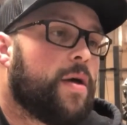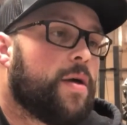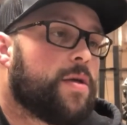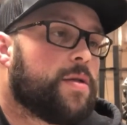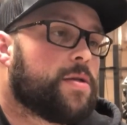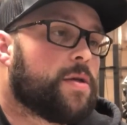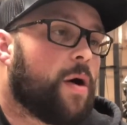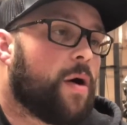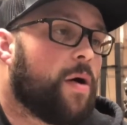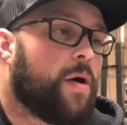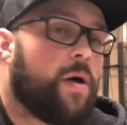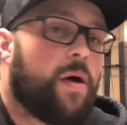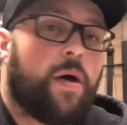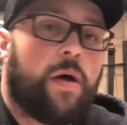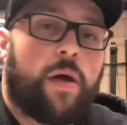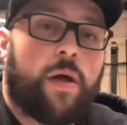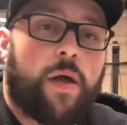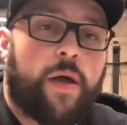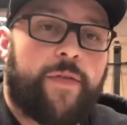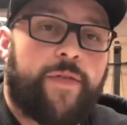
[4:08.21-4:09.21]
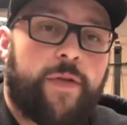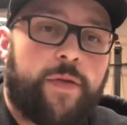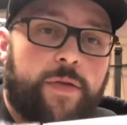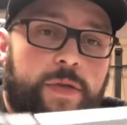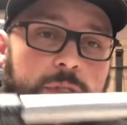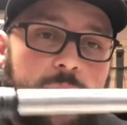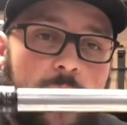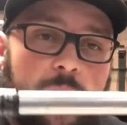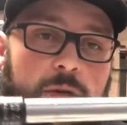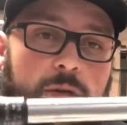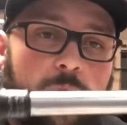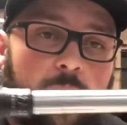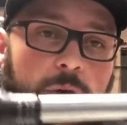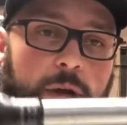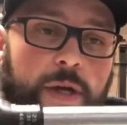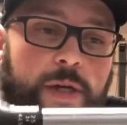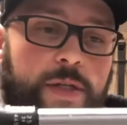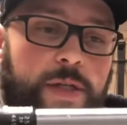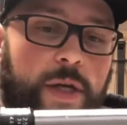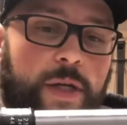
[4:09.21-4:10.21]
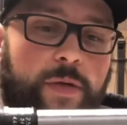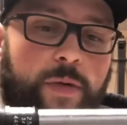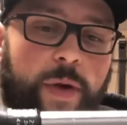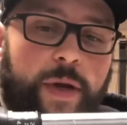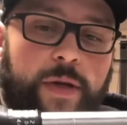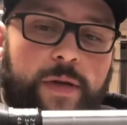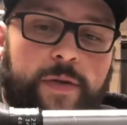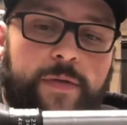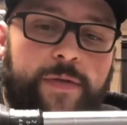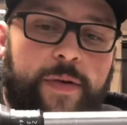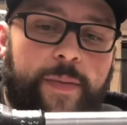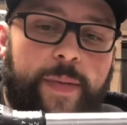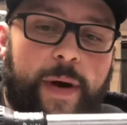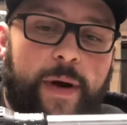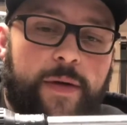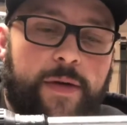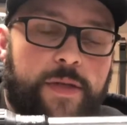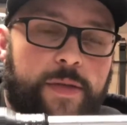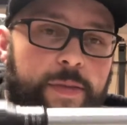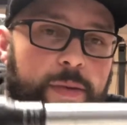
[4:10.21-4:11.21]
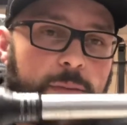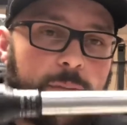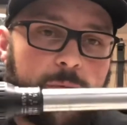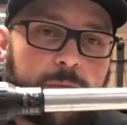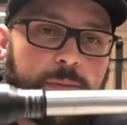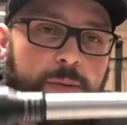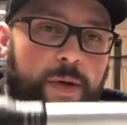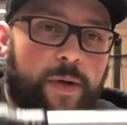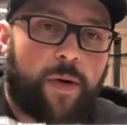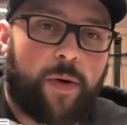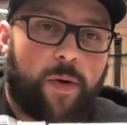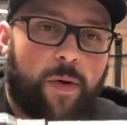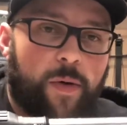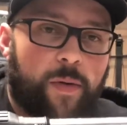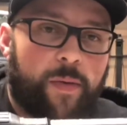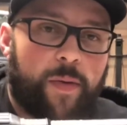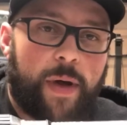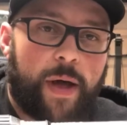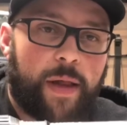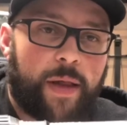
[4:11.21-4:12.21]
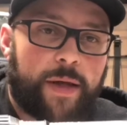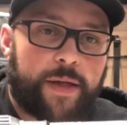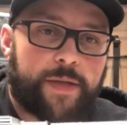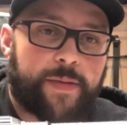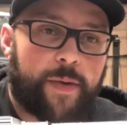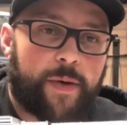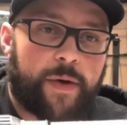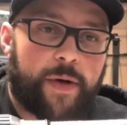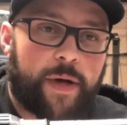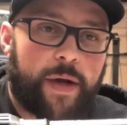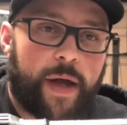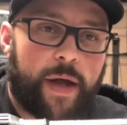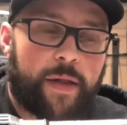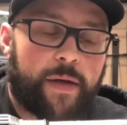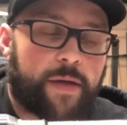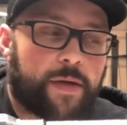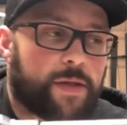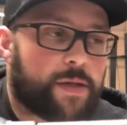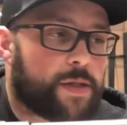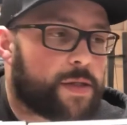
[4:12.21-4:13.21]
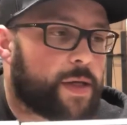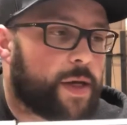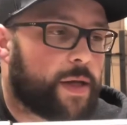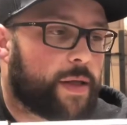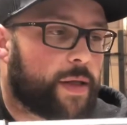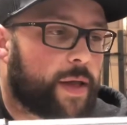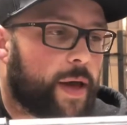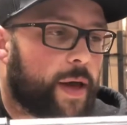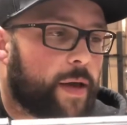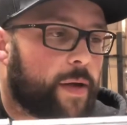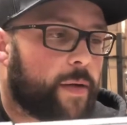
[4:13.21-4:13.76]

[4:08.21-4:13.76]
So if you set a torque wrench like 22 foot-pounds, you pretty much put your whole LS motor together, just like that.